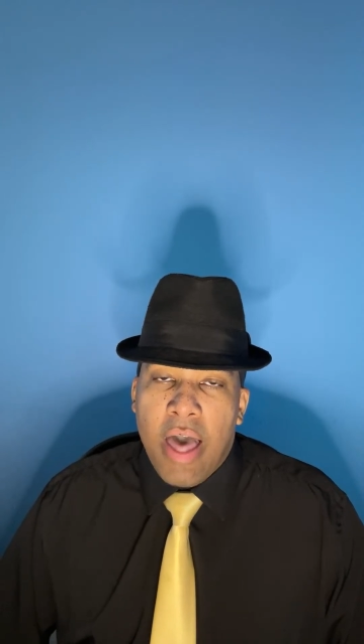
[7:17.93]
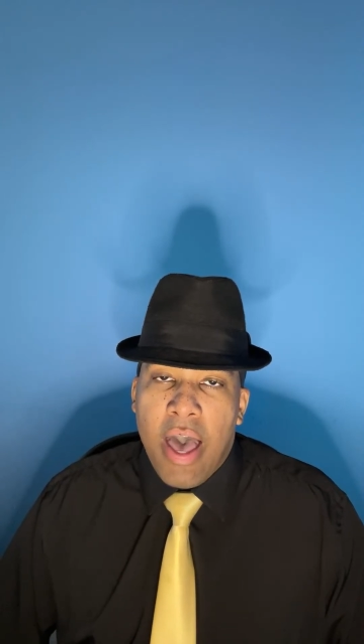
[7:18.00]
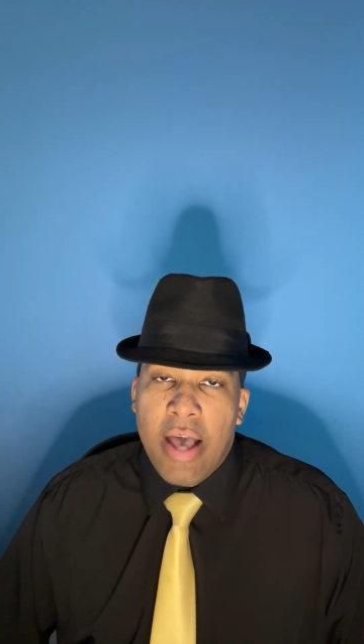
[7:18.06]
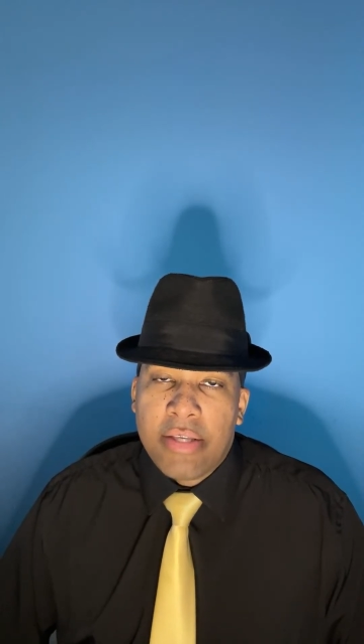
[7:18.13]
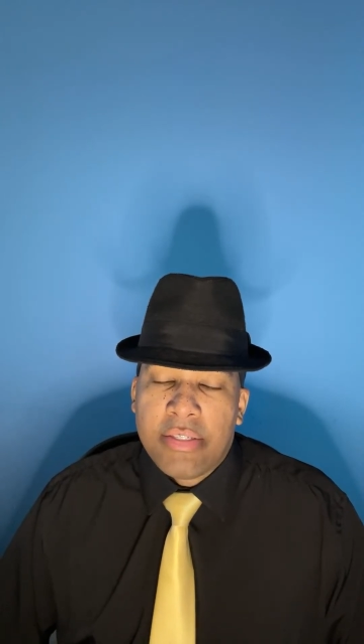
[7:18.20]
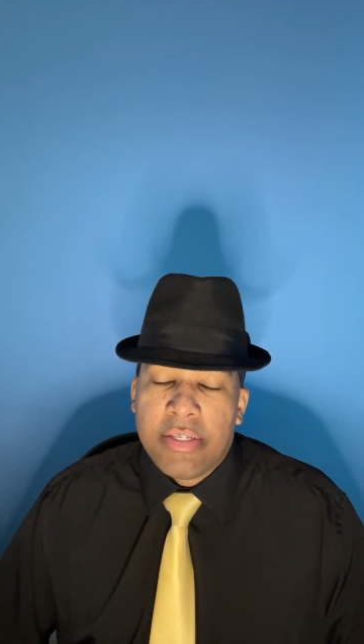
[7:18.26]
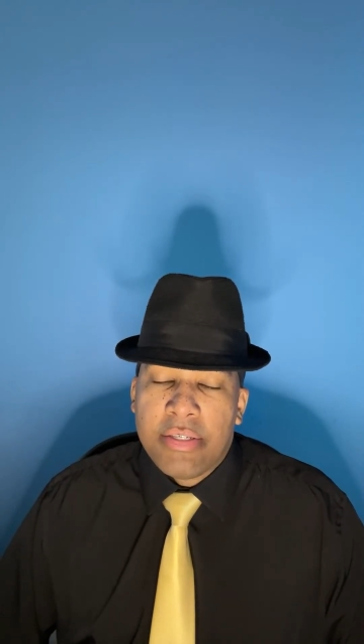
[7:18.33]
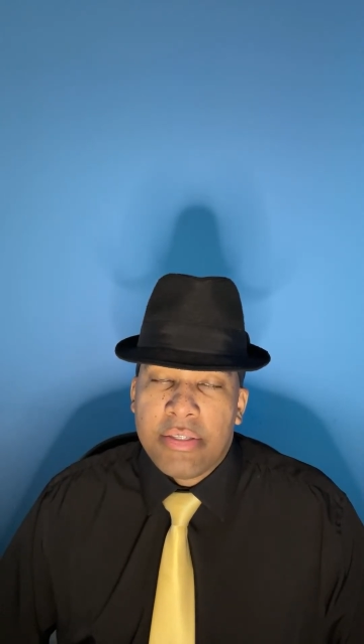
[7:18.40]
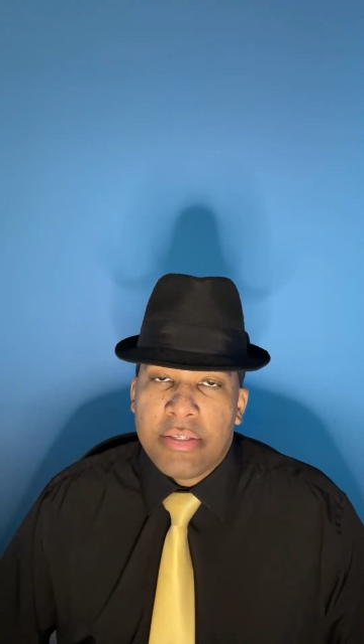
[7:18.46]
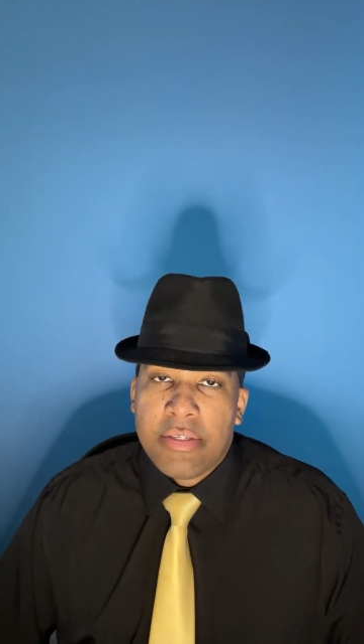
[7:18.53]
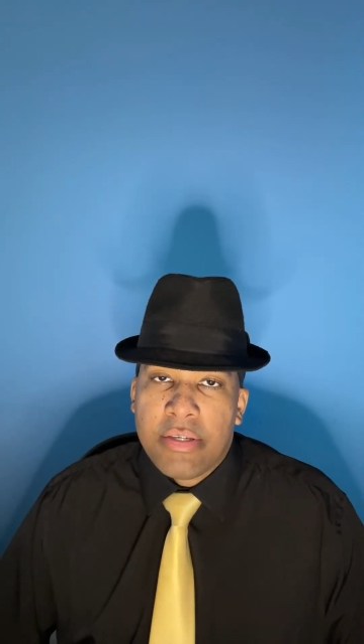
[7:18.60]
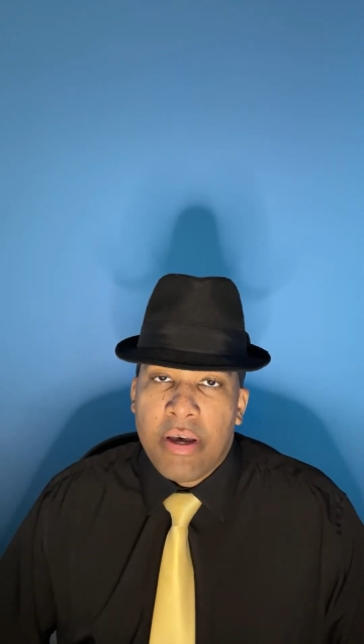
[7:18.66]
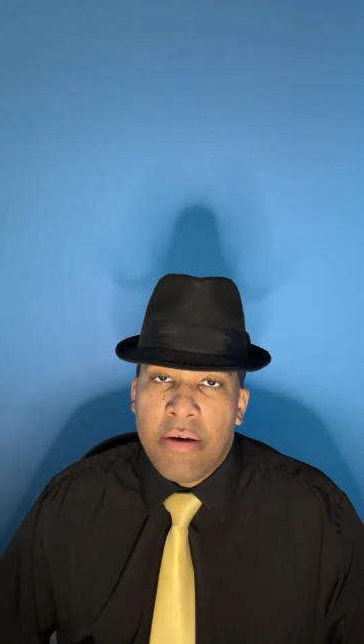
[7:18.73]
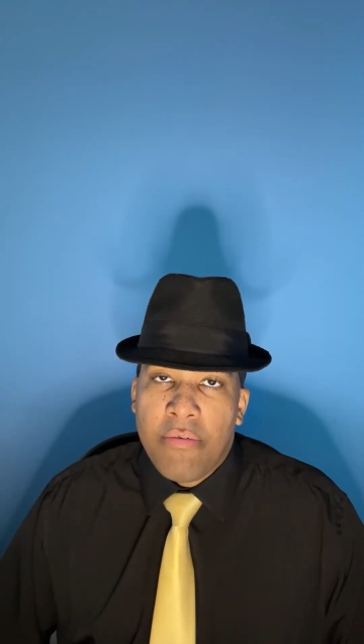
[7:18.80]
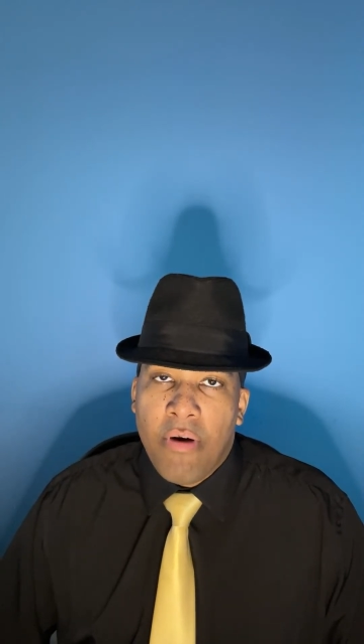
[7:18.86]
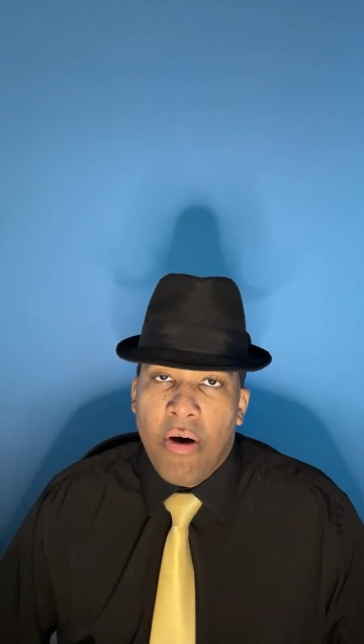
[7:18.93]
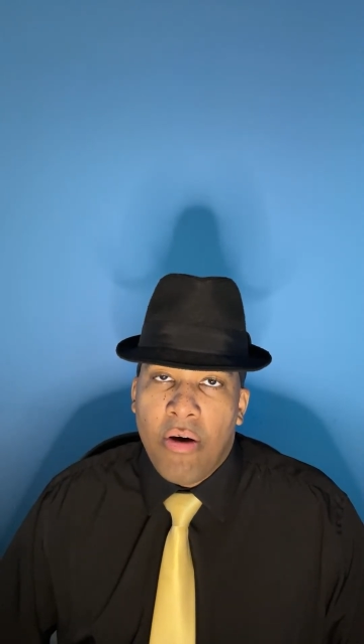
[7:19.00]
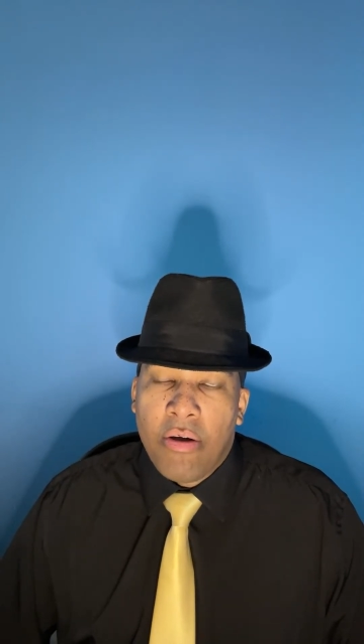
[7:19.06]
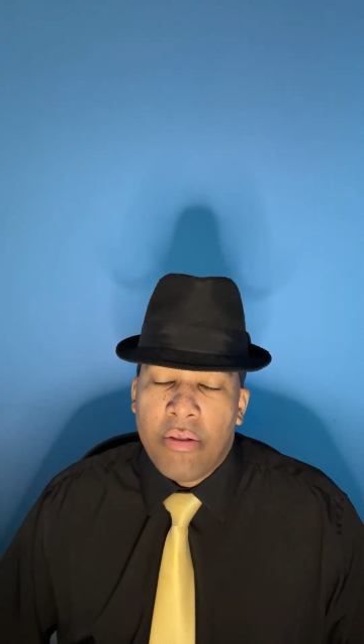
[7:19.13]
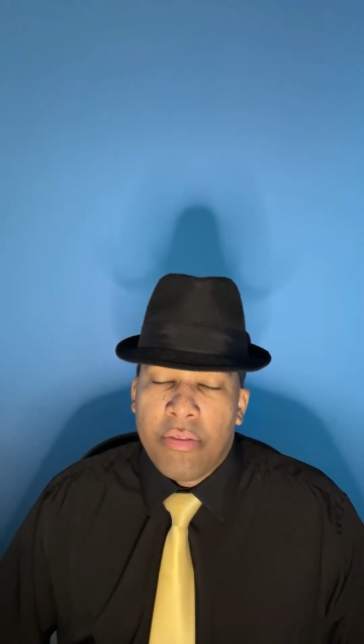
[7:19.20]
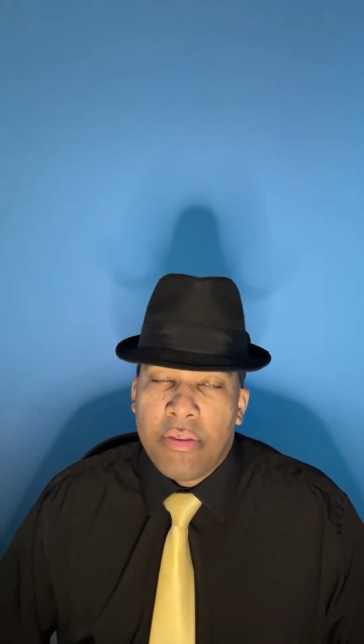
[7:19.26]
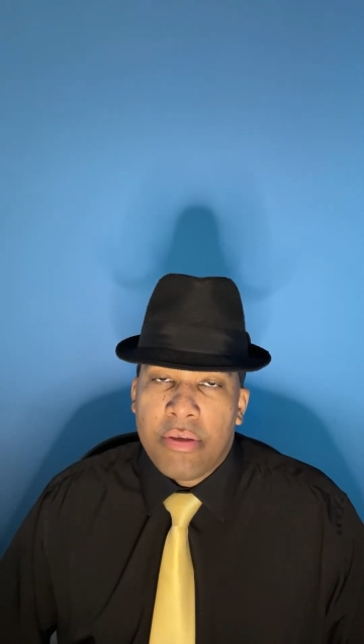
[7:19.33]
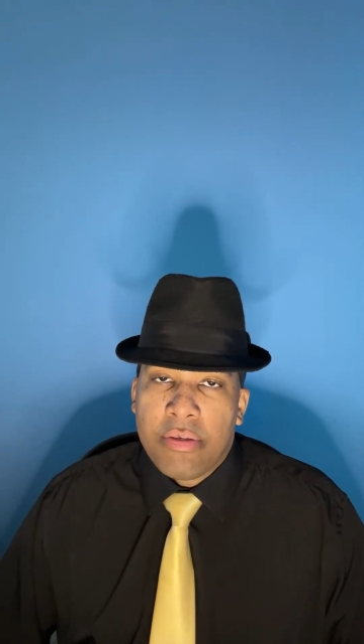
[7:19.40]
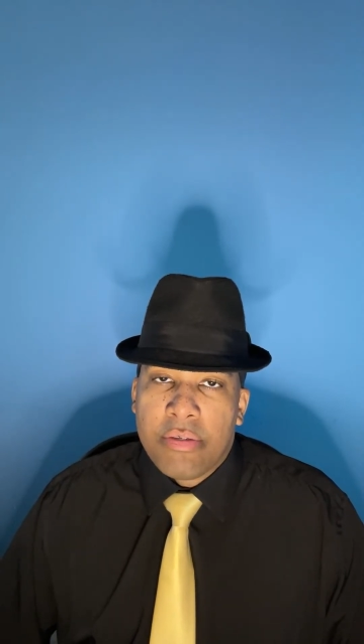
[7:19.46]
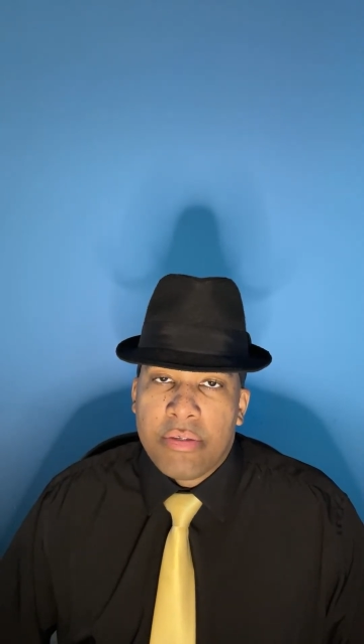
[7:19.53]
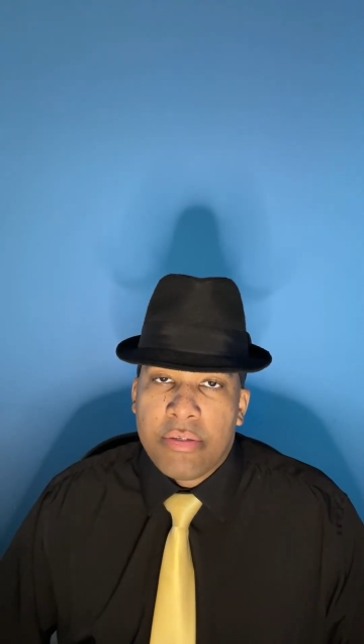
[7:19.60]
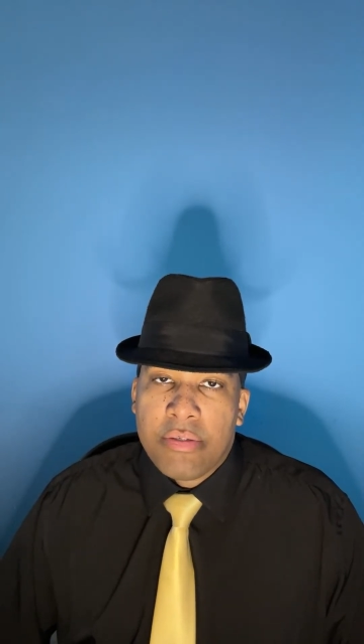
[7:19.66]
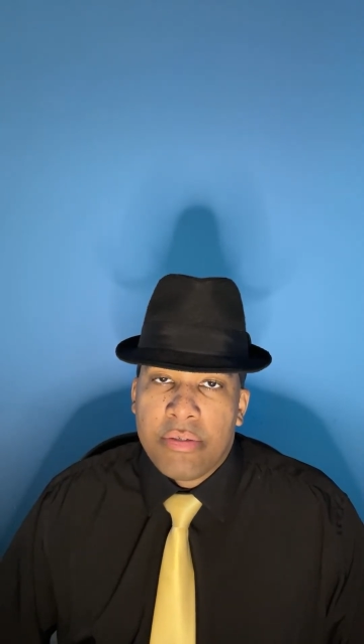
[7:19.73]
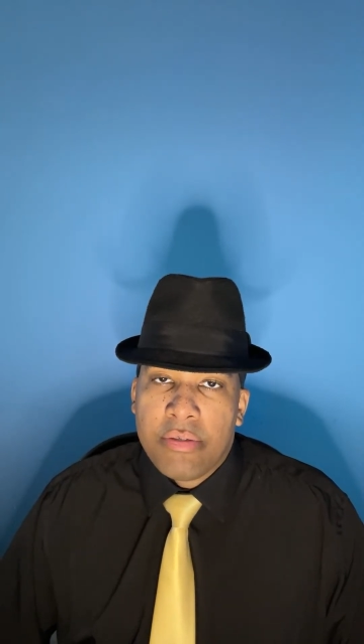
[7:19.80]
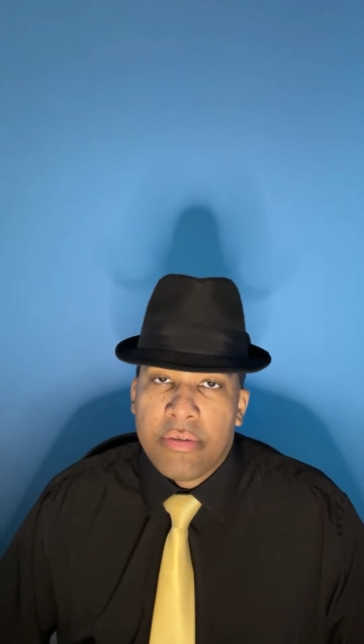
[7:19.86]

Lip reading: essence of all of this.